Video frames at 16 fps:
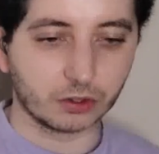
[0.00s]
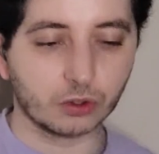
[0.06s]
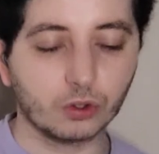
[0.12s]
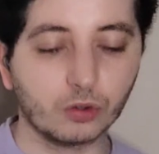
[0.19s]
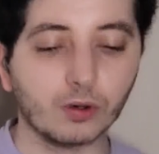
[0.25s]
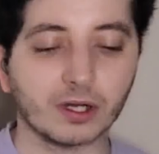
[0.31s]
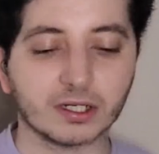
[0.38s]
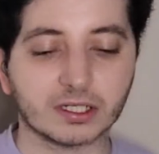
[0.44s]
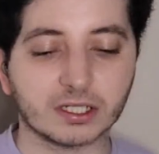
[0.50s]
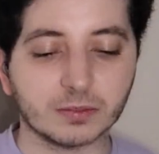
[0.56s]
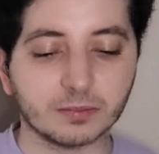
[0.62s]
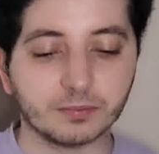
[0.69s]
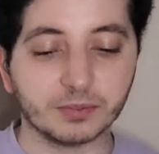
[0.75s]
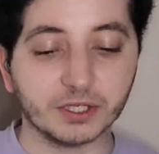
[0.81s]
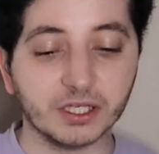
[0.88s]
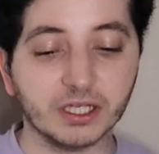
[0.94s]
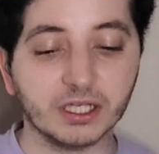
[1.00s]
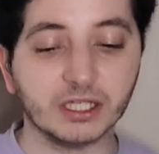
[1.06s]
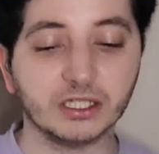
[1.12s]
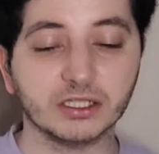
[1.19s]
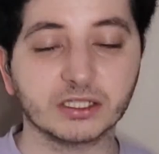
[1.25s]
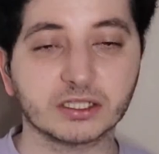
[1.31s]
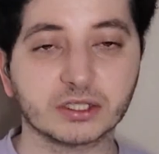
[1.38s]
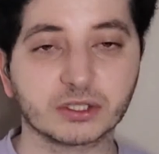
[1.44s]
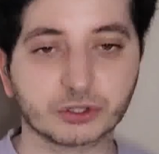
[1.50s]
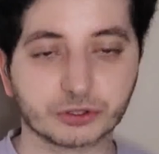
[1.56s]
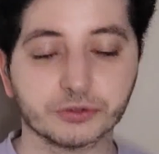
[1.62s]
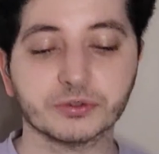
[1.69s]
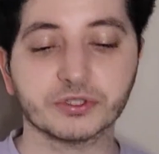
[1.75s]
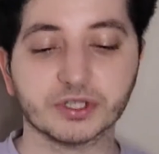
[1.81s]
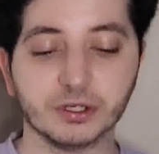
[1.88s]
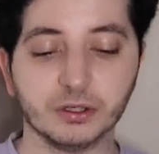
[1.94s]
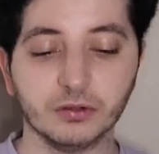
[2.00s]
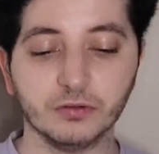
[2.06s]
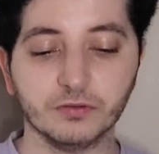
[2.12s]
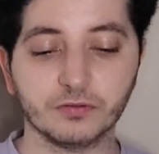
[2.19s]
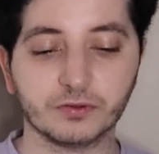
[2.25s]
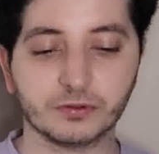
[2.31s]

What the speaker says: Kua to be his true self